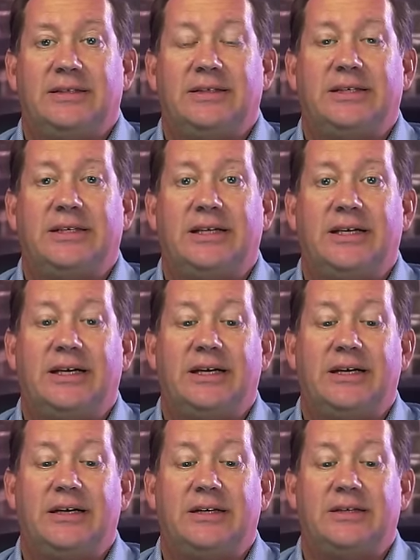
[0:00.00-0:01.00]

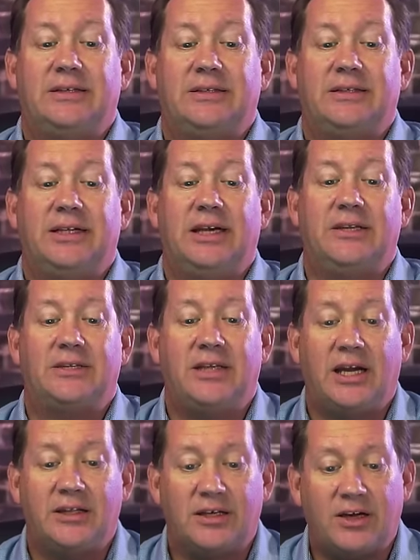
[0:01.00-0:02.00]
Yeah. You
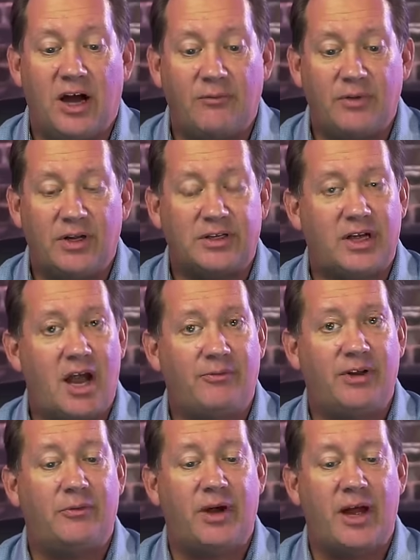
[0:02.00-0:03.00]
might
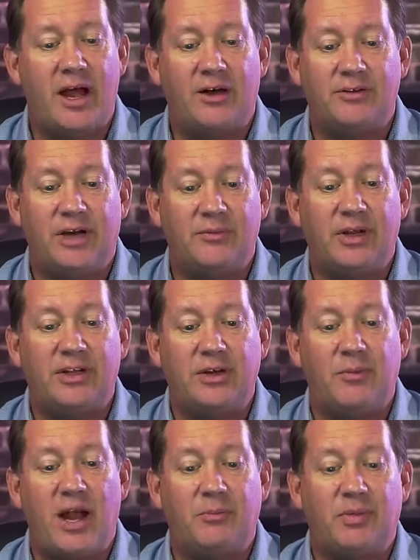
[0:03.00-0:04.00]

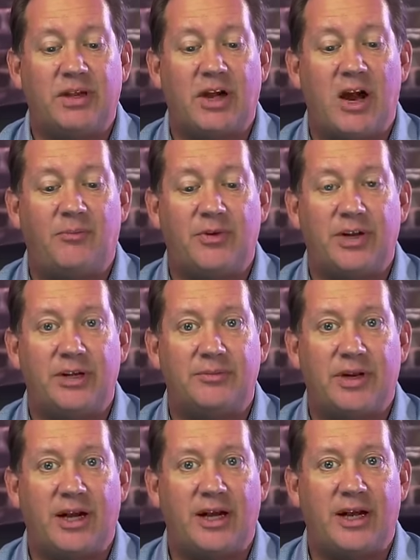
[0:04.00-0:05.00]
be confident,
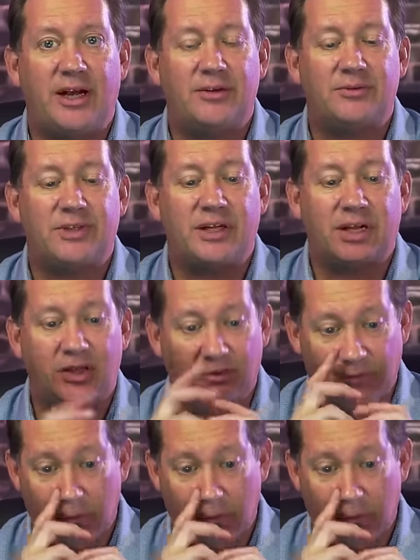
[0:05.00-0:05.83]
but I don't think other